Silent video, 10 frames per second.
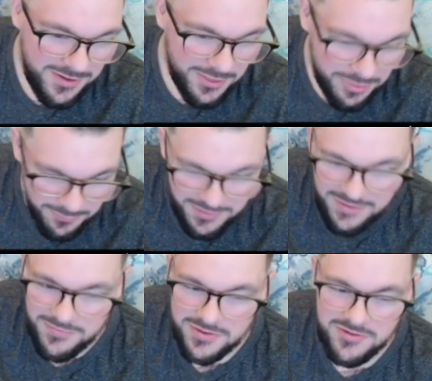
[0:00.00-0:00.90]
3
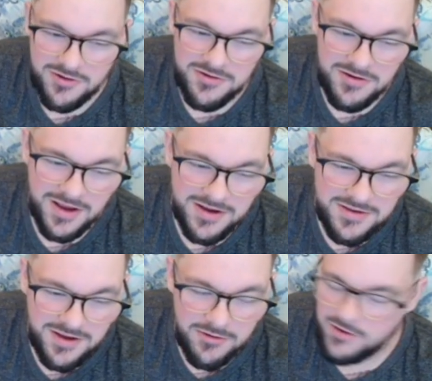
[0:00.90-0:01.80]
of the starter deck
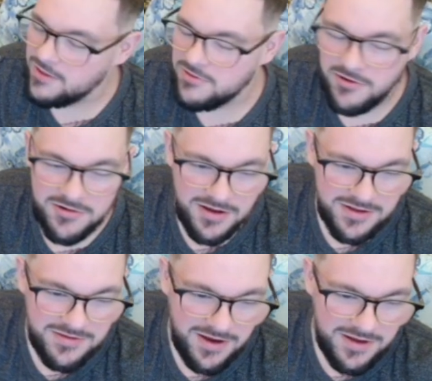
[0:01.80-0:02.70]
tie, or not starter deck
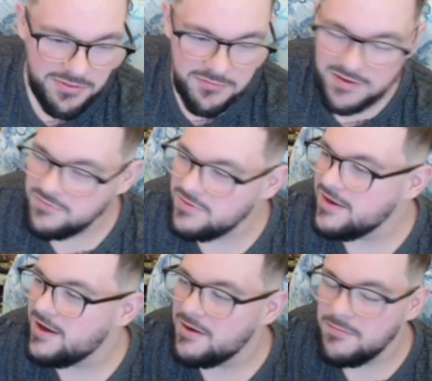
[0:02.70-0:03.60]
tie, 3 of the
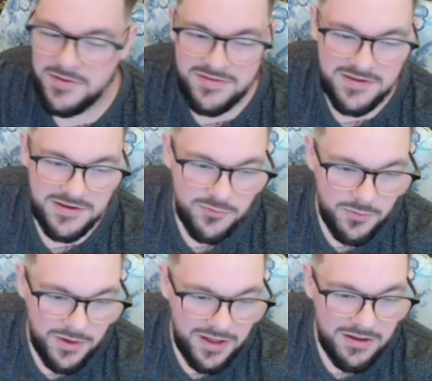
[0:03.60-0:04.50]

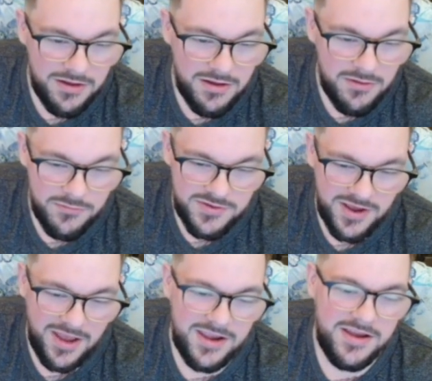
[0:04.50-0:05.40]
BT12
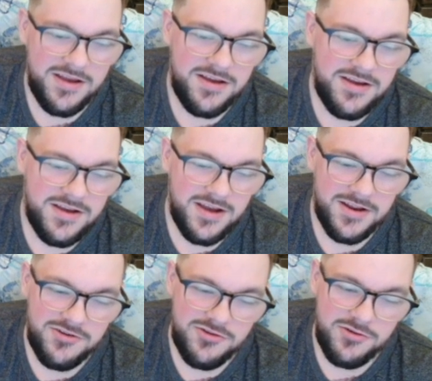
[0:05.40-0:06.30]
tie, and
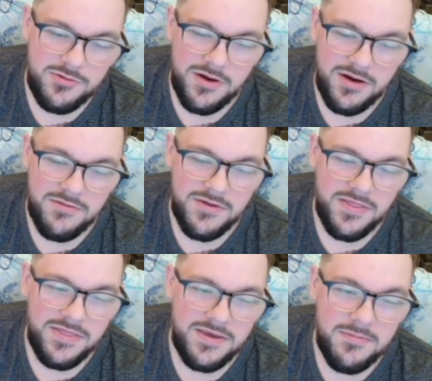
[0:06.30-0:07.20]
2 of
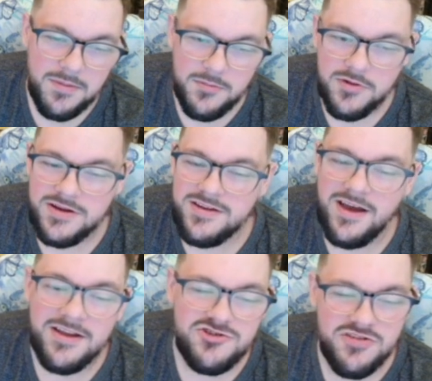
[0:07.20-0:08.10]
the memory tie.
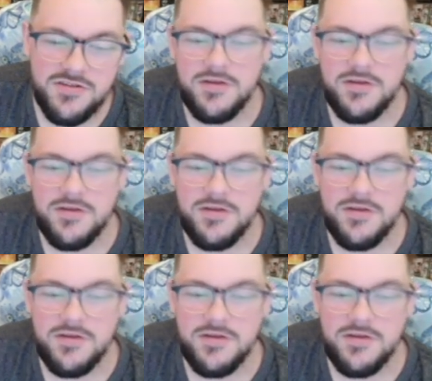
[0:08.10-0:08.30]
Just,